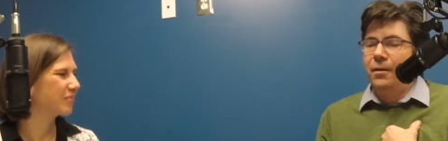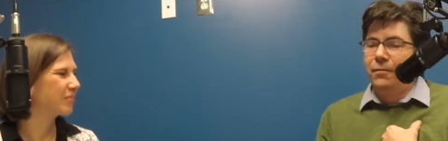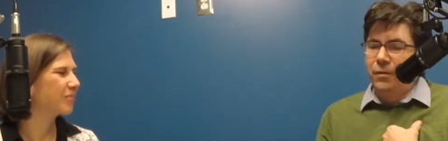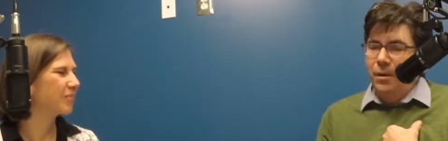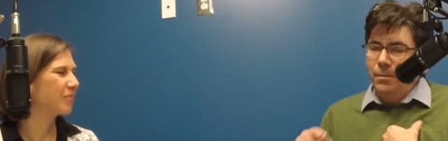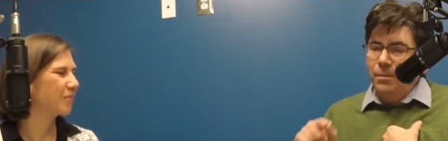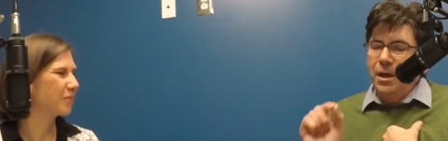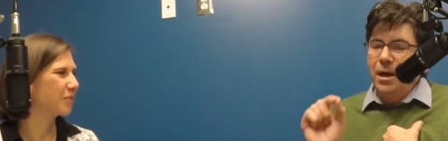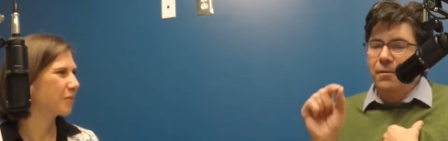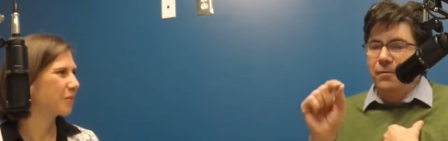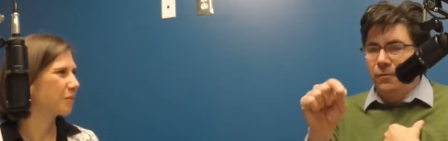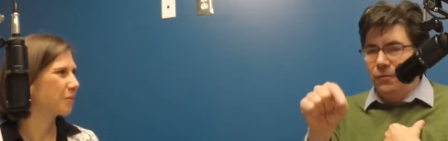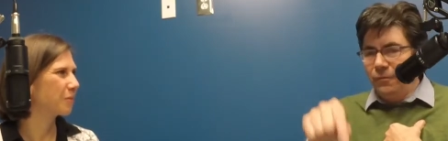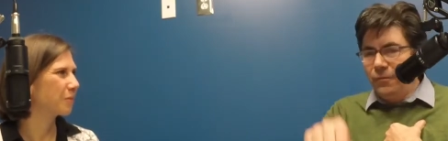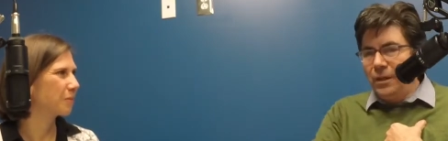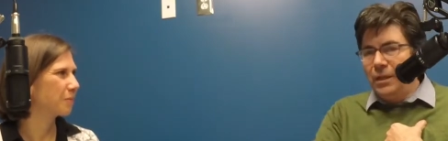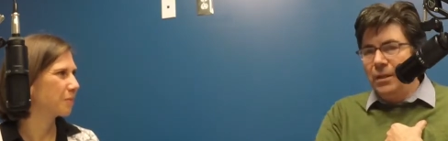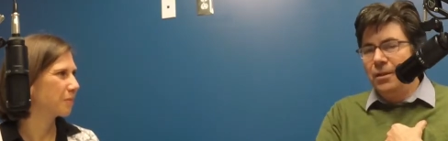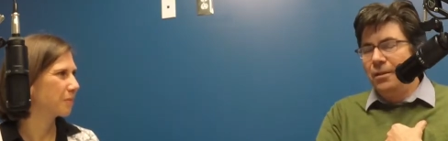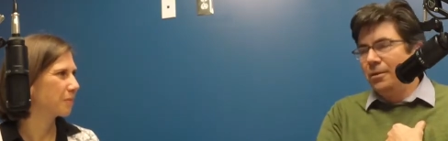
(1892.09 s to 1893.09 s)
Speaker 1: if I'm not
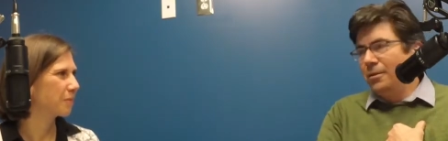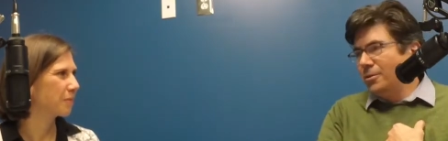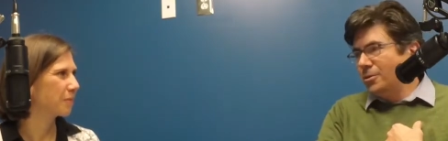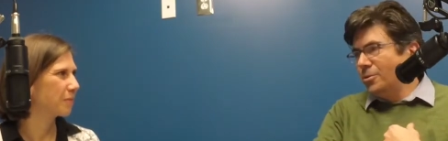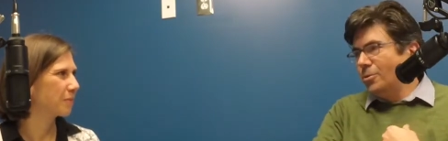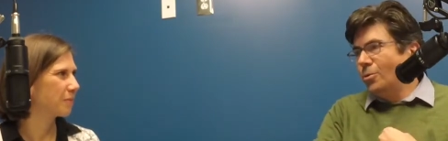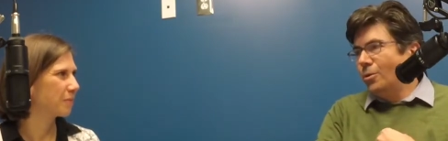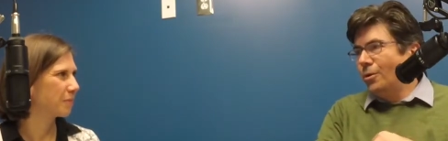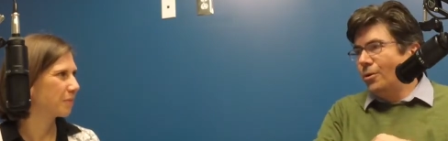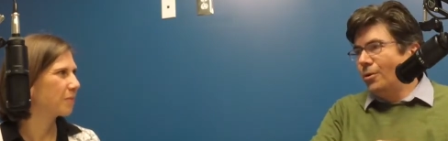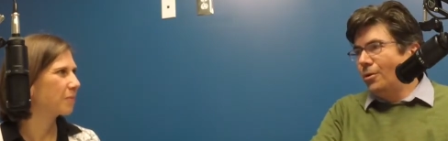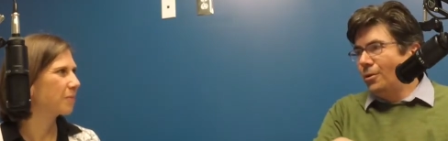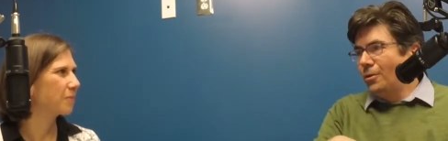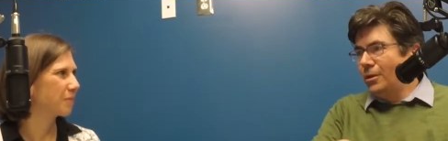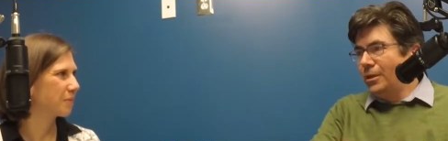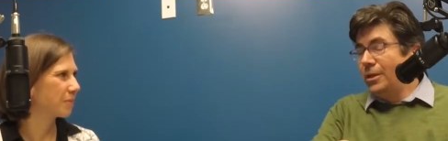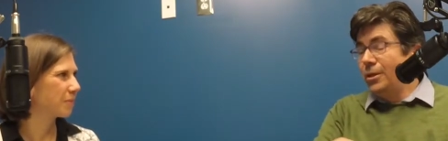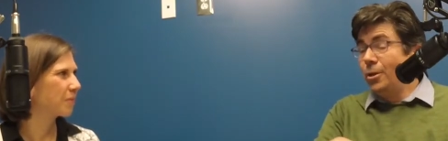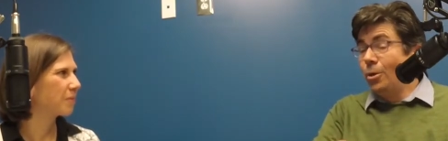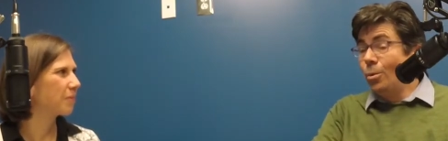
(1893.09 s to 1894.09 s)
feeding the soil
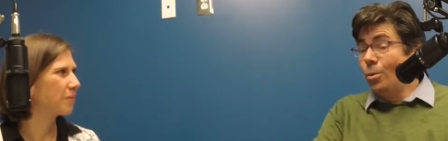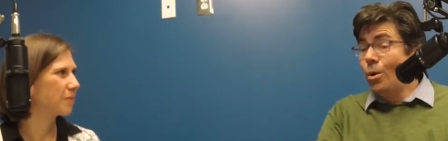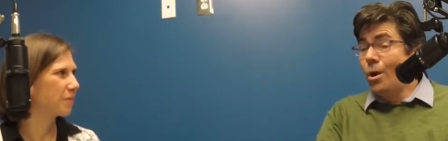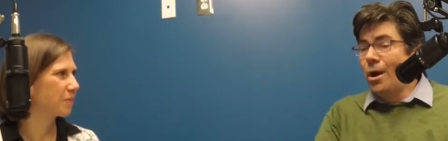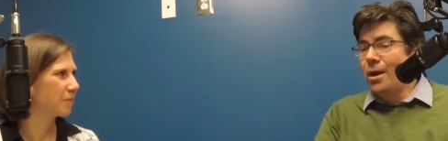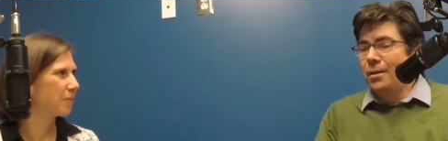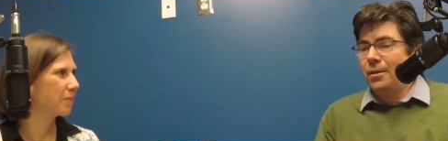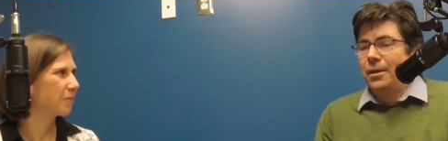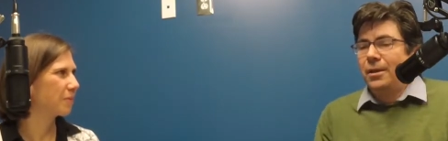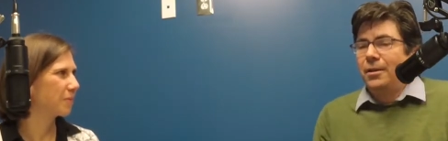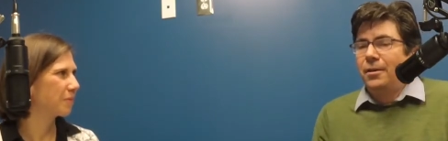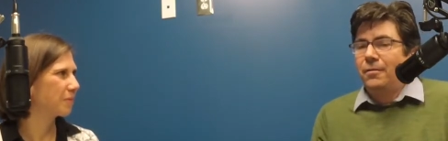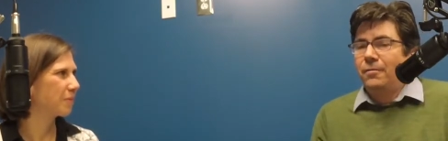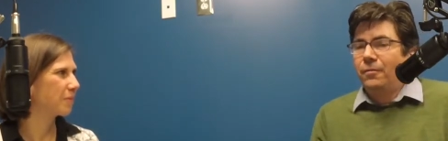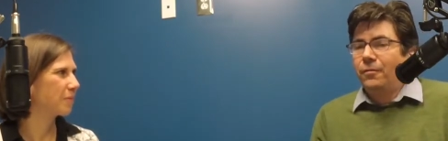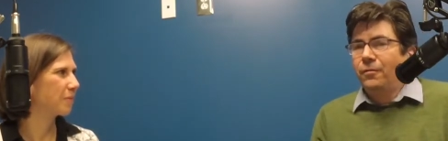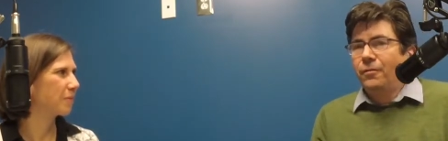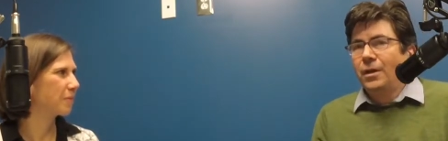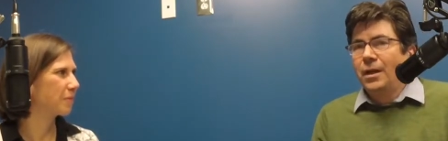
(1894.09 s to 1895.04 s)
here where I live